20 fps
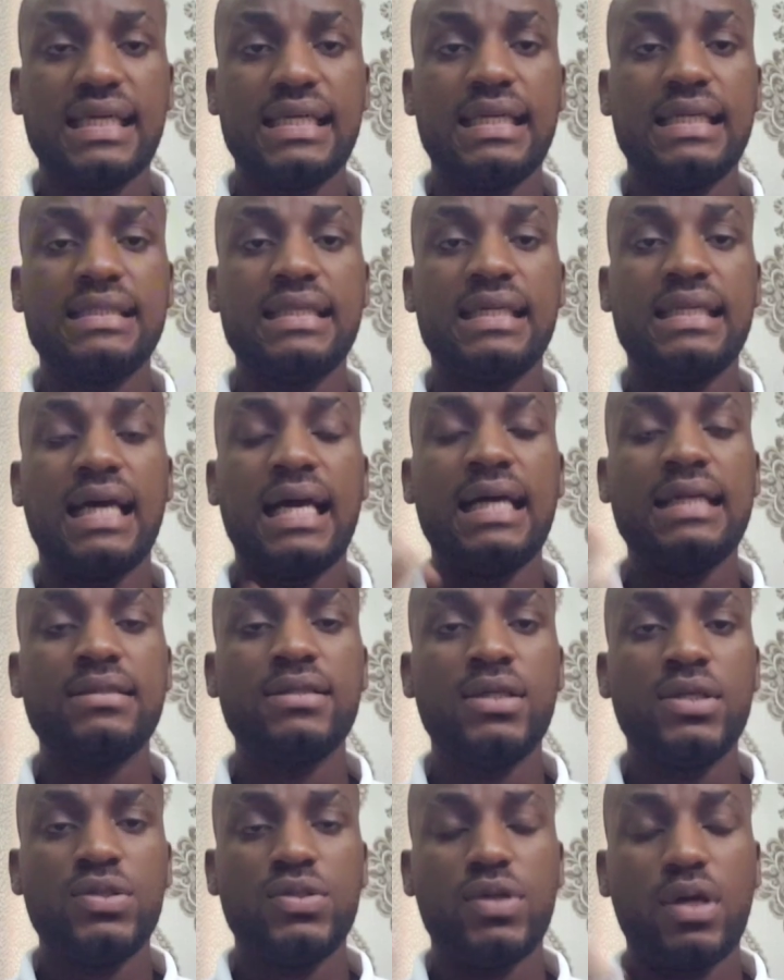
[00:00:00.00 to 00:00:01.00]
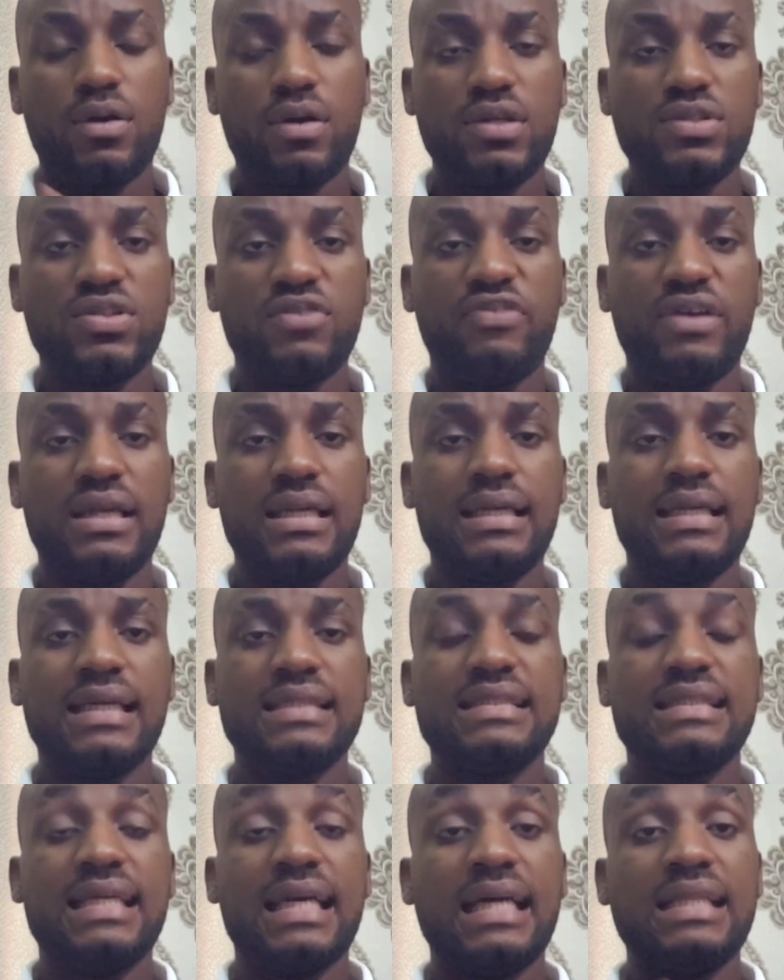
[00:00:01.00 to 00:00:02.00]
United, and you're going to find out
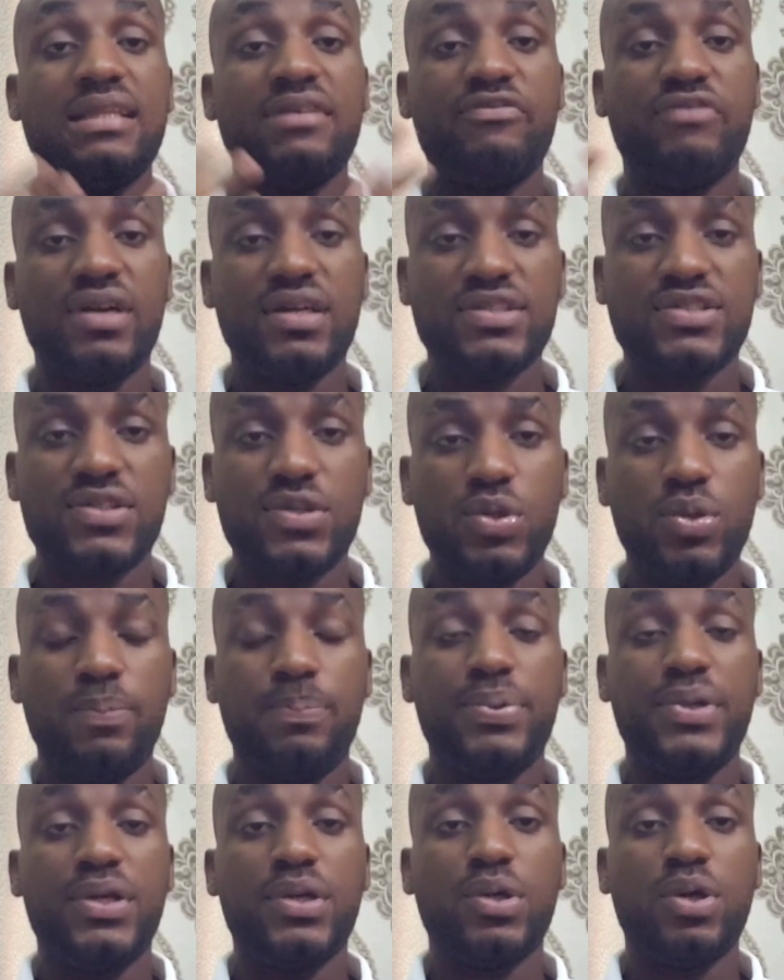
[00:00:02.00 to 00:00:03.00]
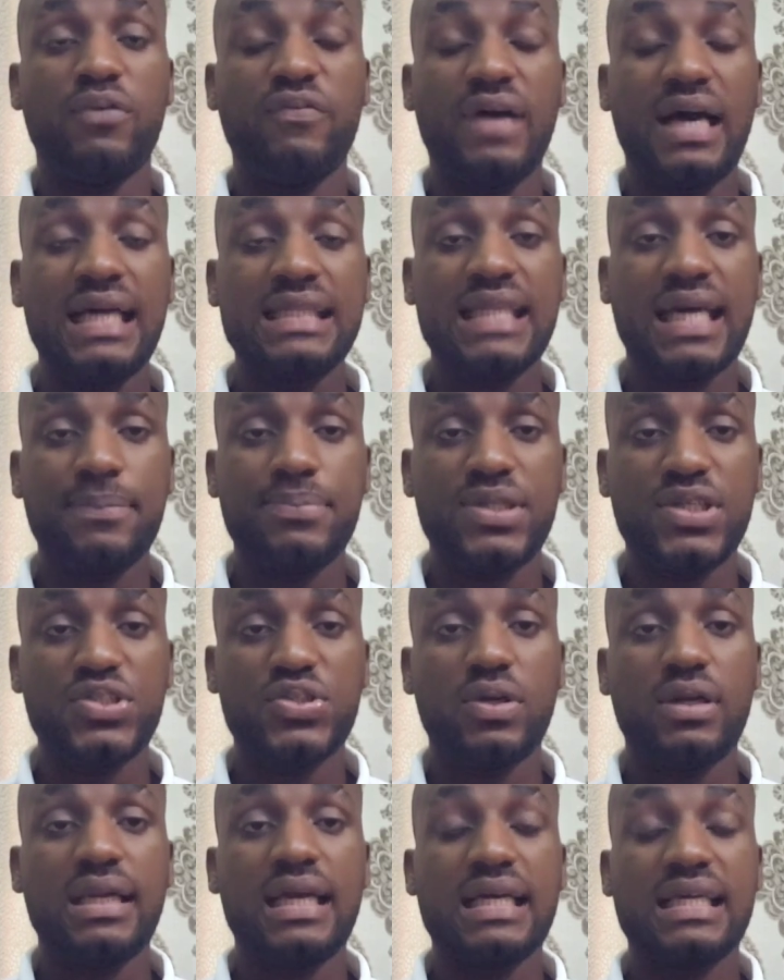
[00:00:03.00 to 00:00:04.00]
that he had a very slow period of
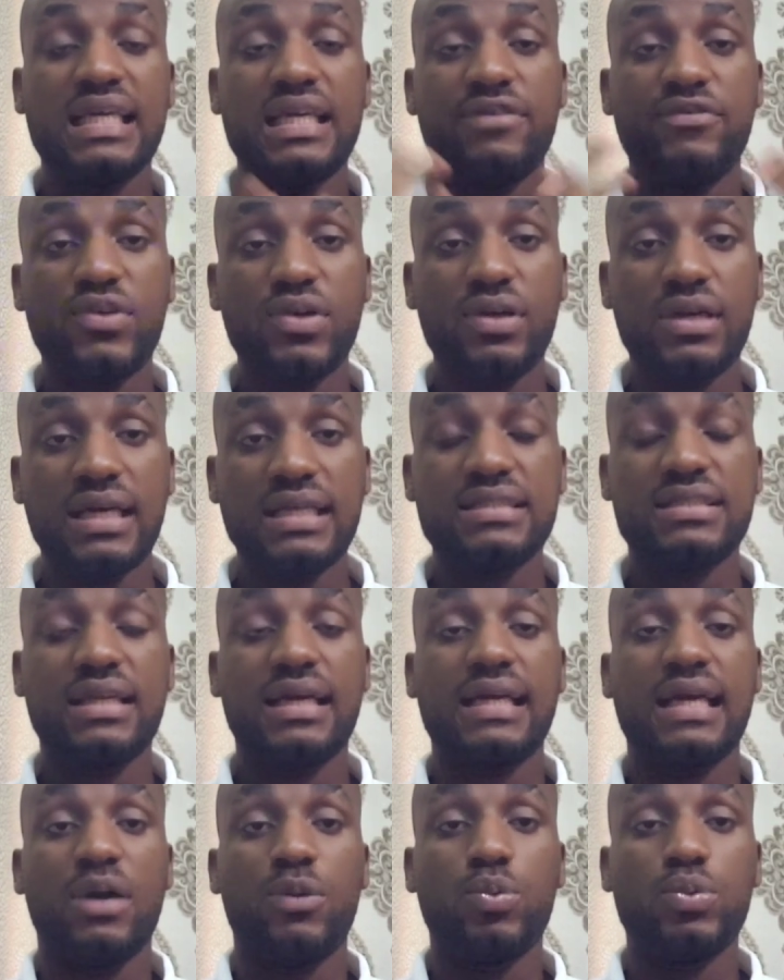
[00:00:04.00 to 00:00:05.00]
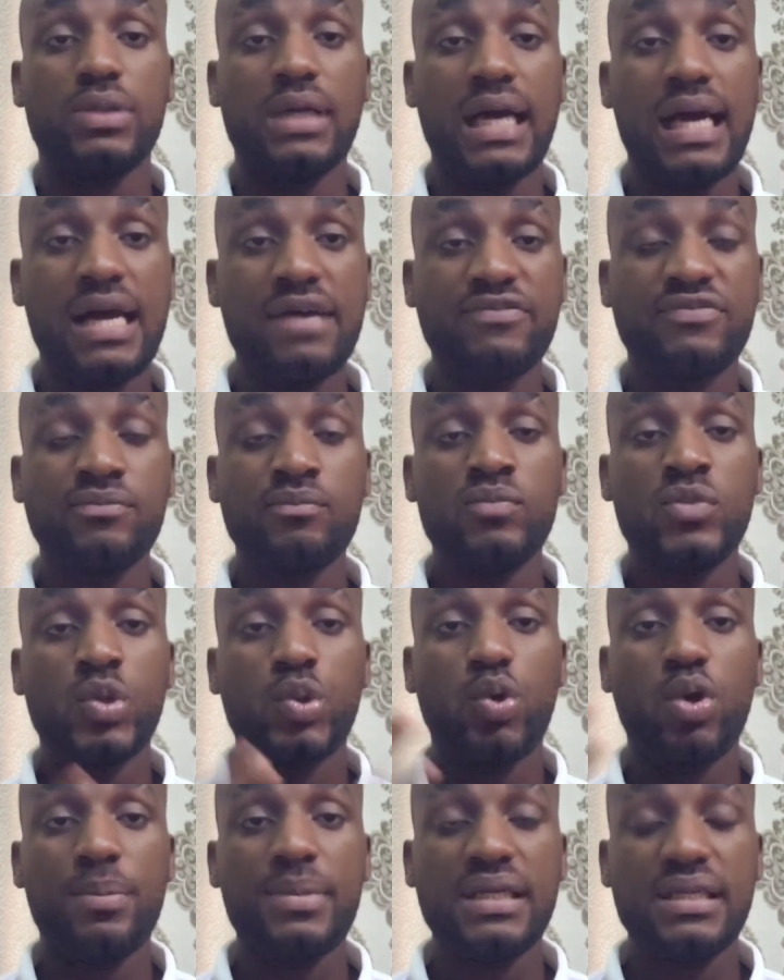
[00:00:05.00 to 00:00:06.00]
adaptation like every other striker would have
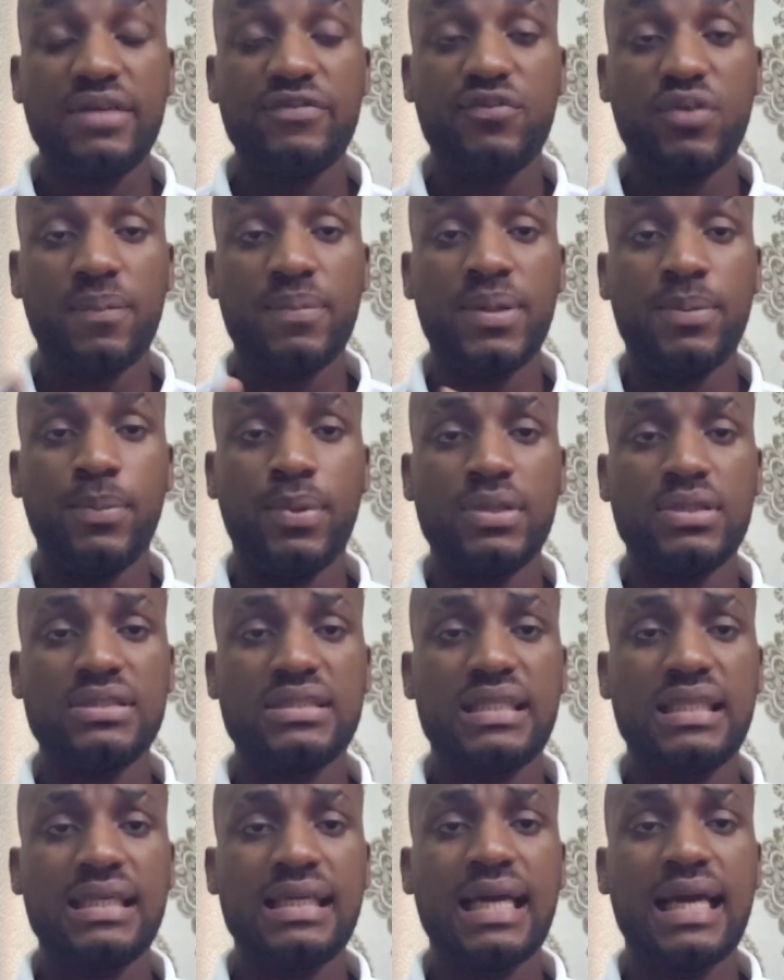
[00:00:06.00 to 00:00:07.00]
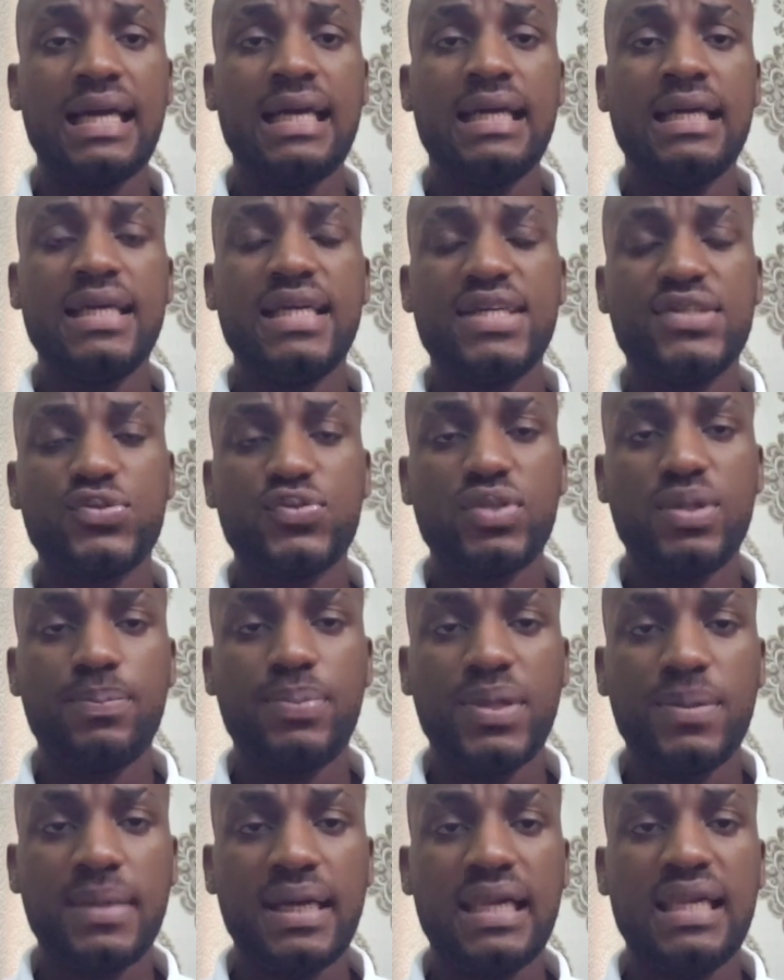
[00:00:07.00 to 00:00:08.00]
coming in from the Bundesliga into the
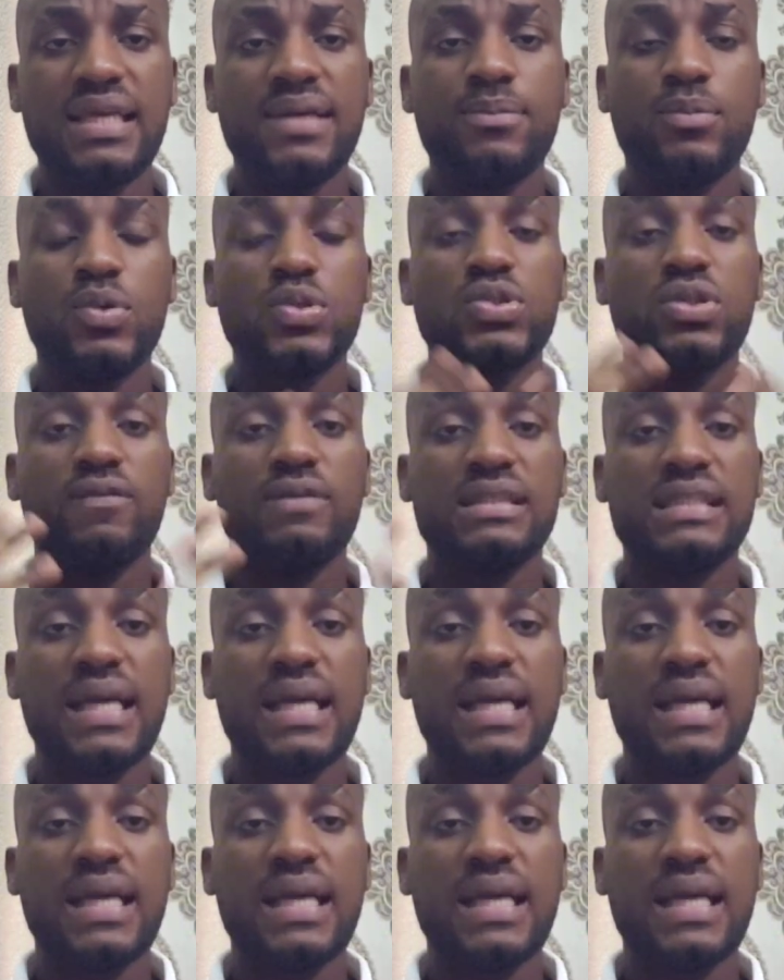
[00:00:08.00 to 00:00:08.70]
Premier League. Most of the